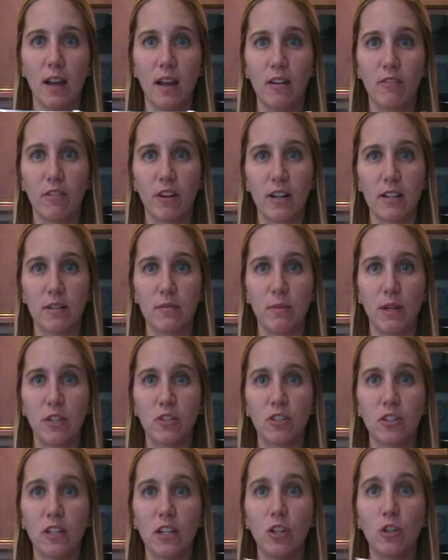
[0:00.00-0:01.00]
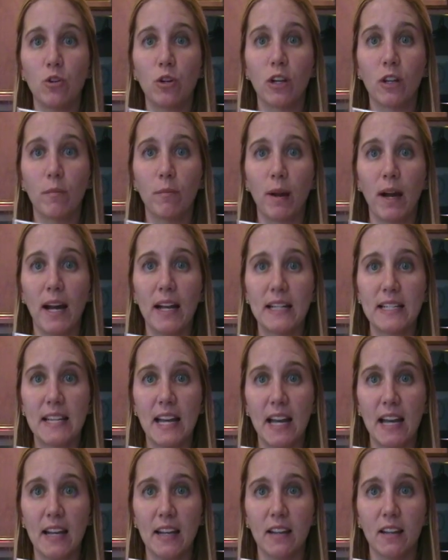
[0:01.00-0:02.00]
I forgot to mention that you can buy
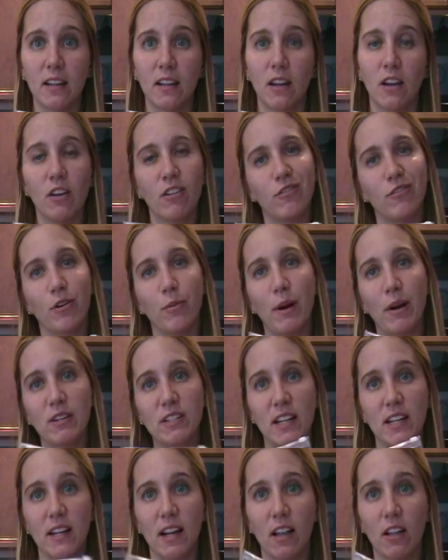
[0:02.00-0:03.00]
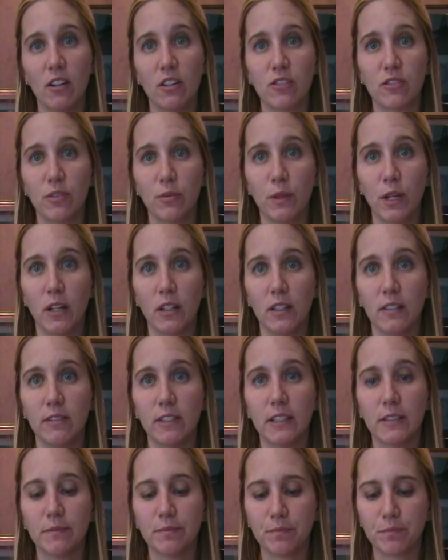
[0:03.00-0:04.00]
10 for about $10 from Young
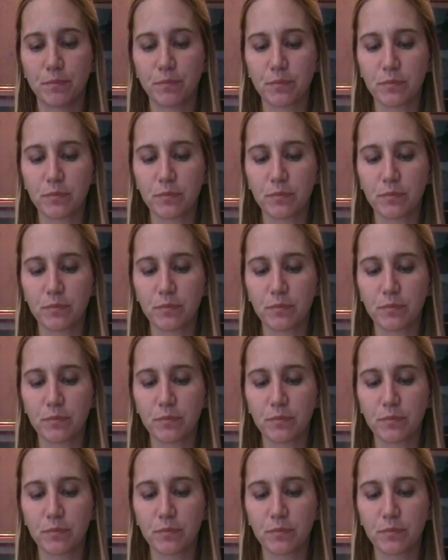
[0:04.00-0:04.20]
Living.